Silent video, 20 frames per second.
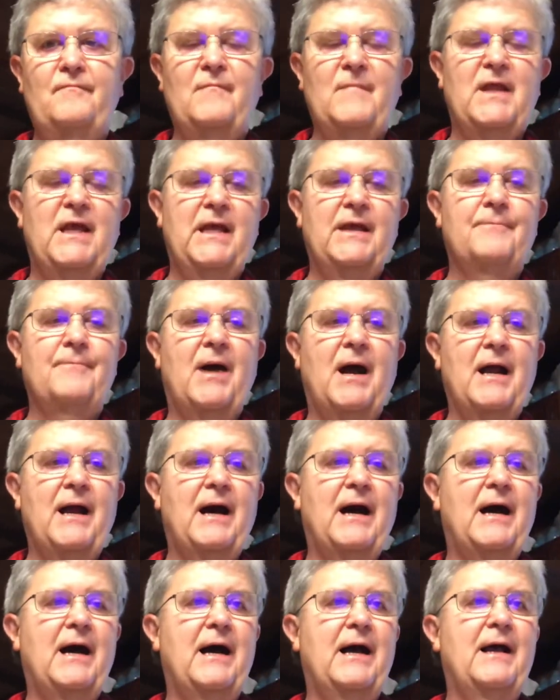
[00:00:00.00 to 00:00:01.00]
in my
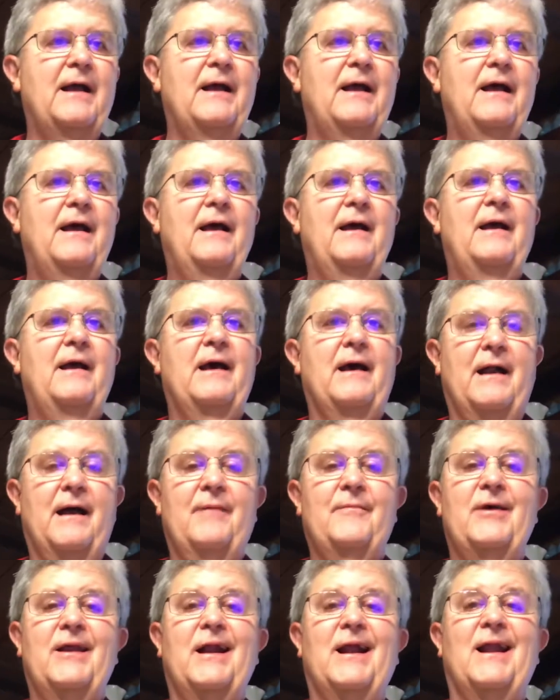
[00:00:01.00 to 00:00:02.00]
eye. I
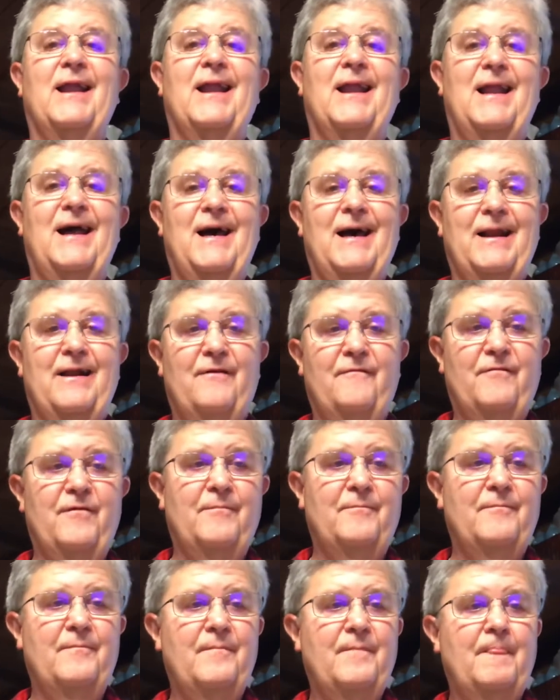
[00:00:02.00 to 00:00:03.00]
mean, a lot of
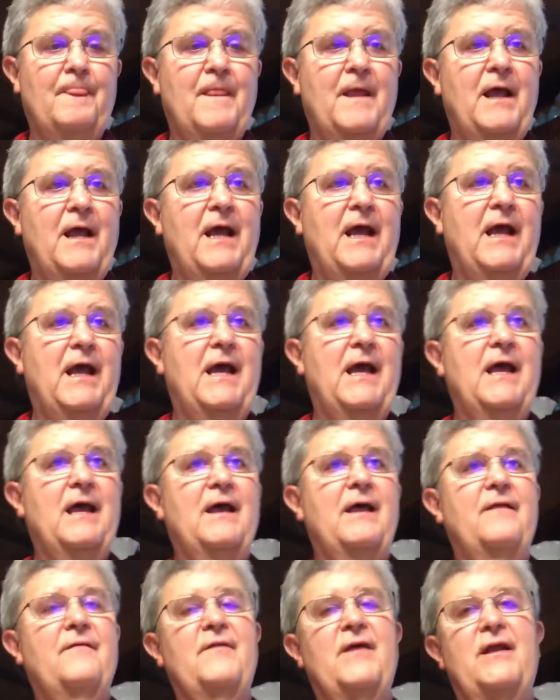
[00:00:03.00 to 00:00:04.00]
them.
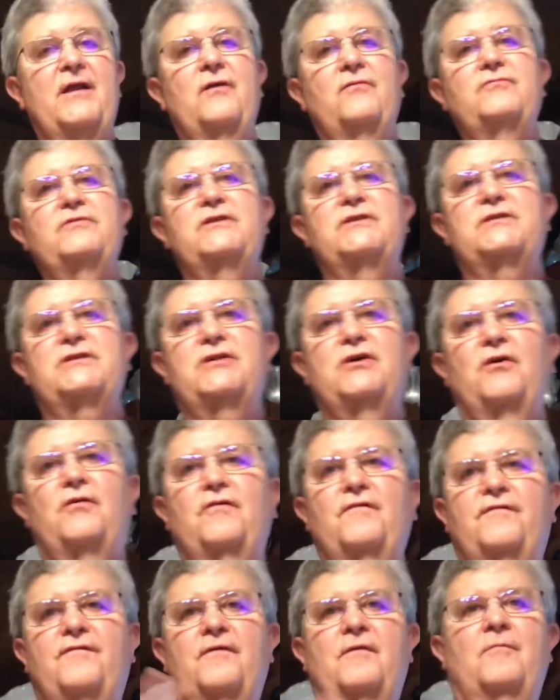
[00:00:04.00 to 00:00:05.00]
And they don't just go
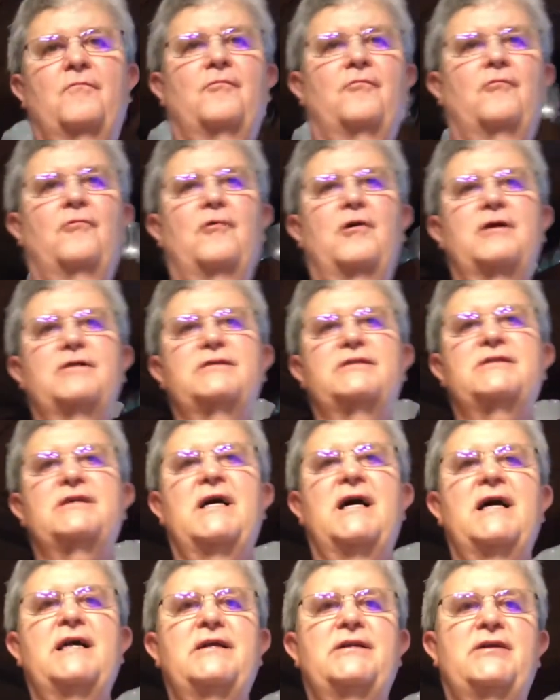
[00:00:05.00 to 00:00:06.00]
from one
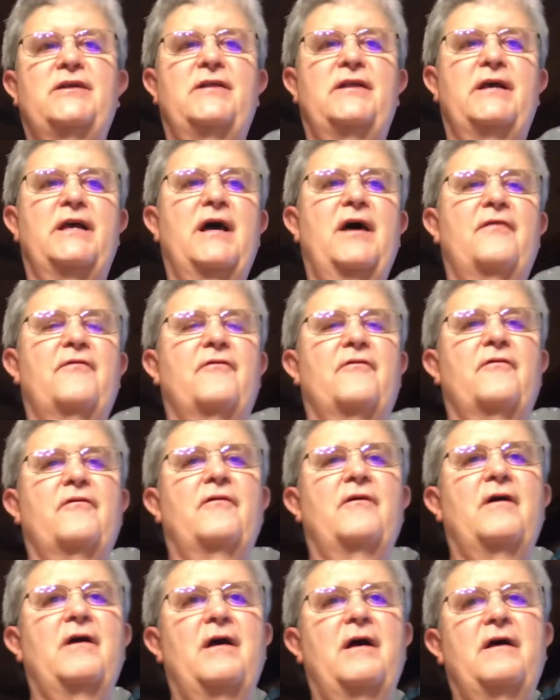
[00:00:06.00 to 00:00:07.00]
side to the other.
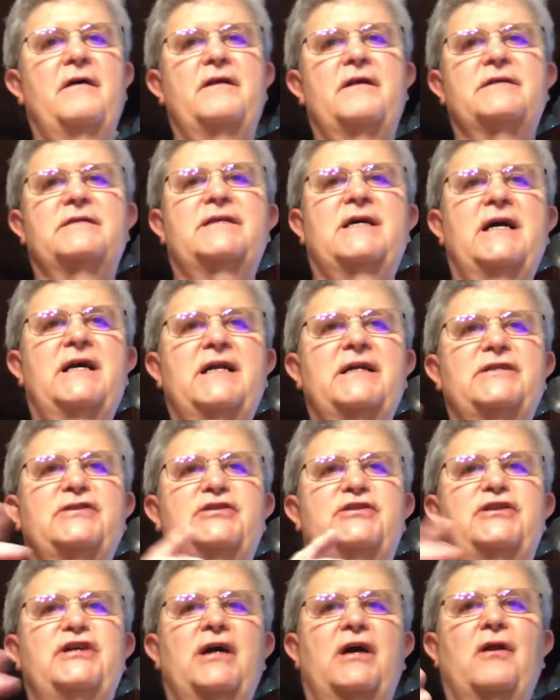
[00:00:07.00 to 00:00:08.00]
They just kind of
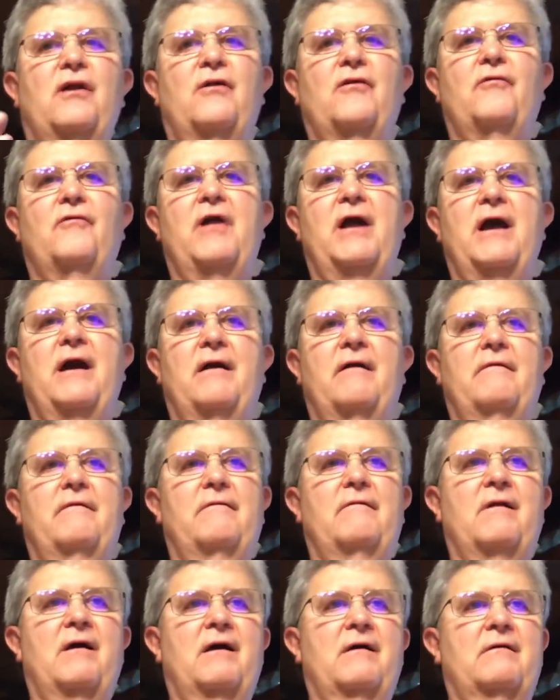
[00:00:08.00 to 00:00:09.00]
jiggle around
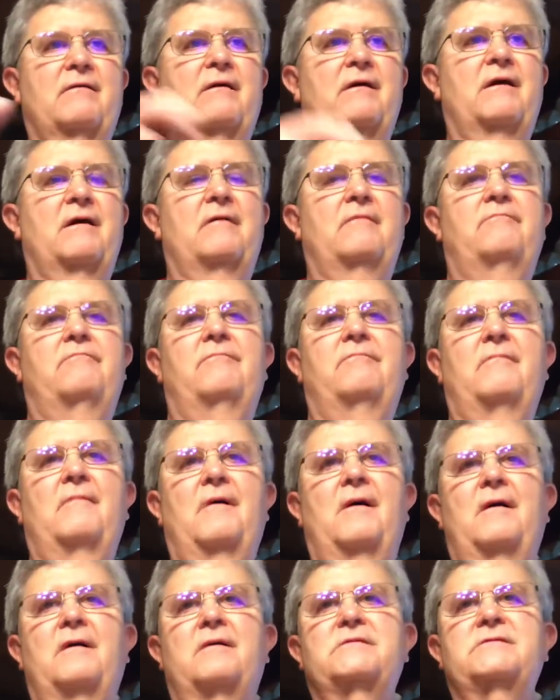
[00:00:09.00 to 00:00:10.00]
like
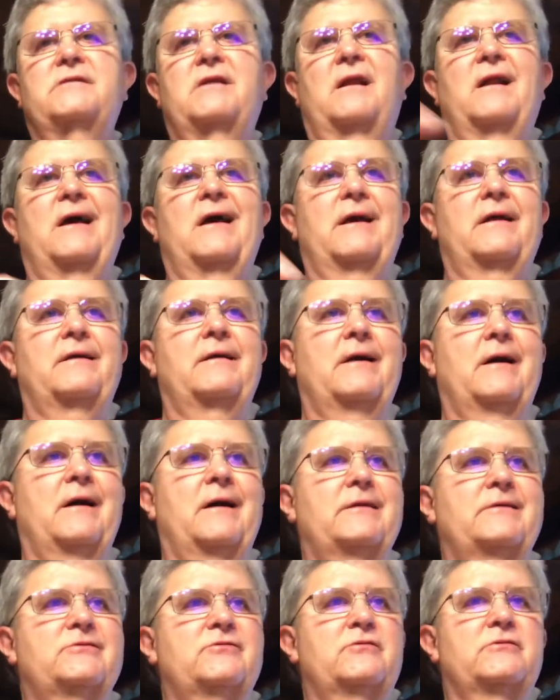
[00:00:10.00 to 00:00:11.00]

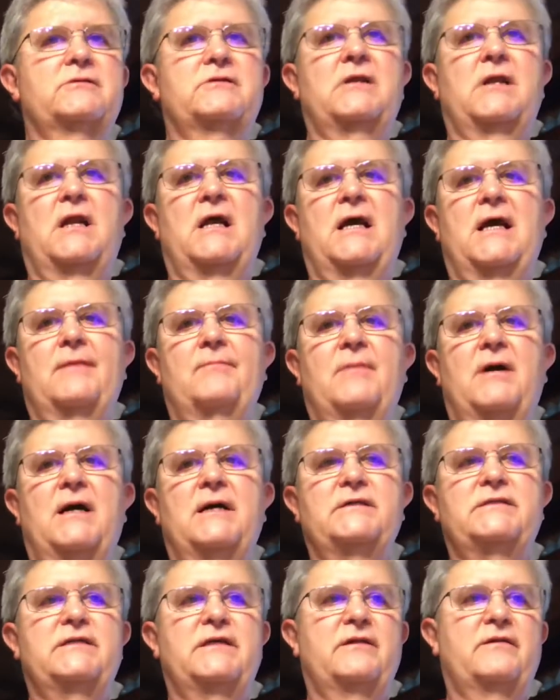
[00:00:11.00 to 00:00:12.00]
stalactites or
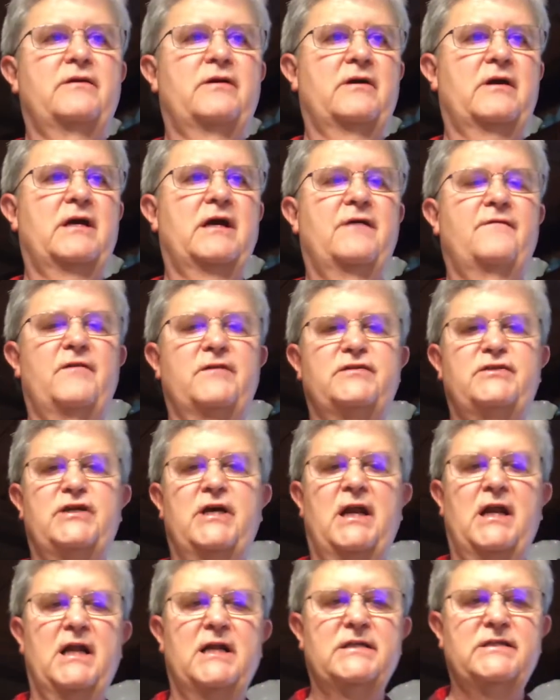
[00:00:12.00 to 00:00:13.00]
stalagmites in there, kind of a
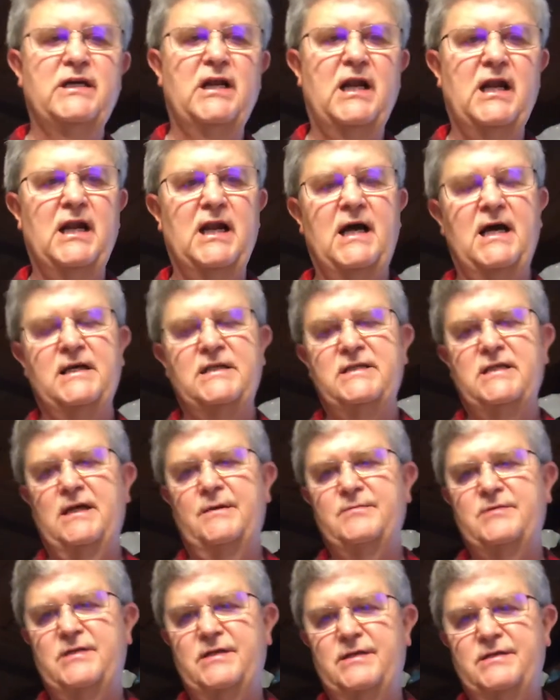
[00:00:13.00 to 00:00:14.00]
jelly-like
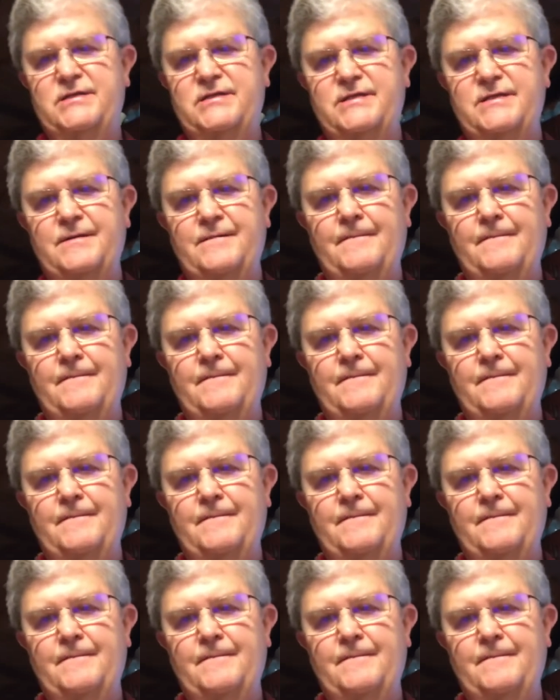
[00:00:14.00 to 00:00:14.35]
substance.